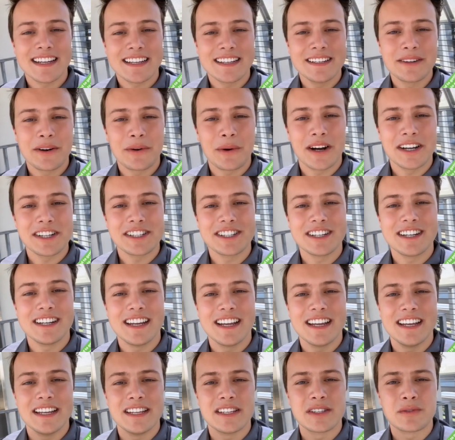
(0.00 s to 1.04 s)
Second question
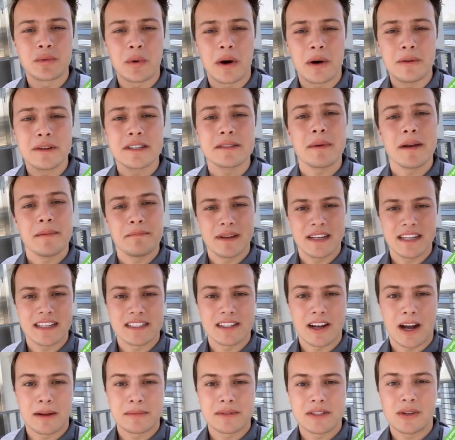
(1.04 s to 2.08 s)
is what was my biggest
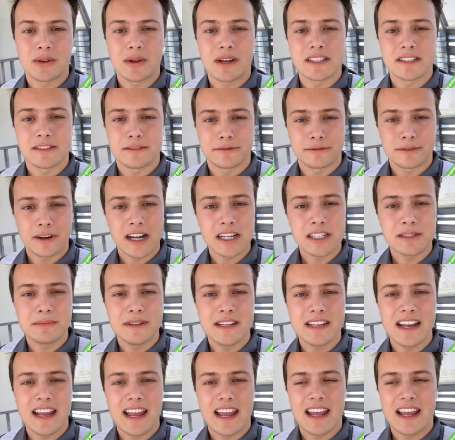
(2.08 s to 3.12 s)
obstacle as a
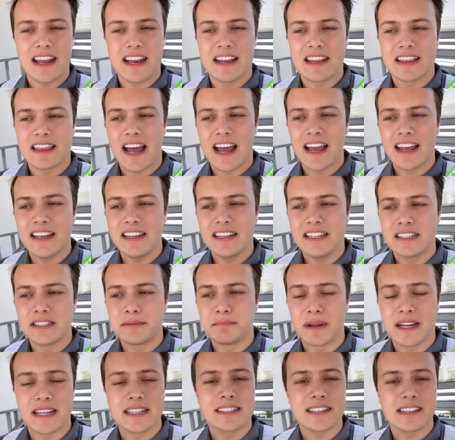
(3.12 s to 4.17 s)
freshman and that is
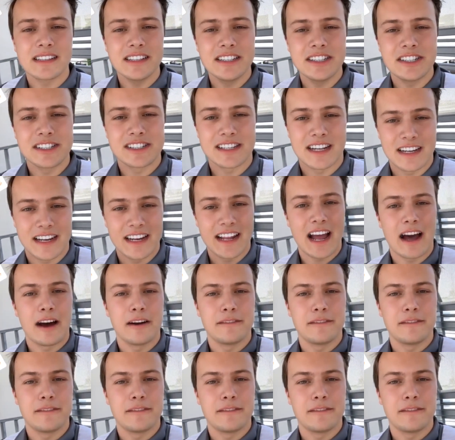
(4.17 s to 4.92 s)
basically just getting out of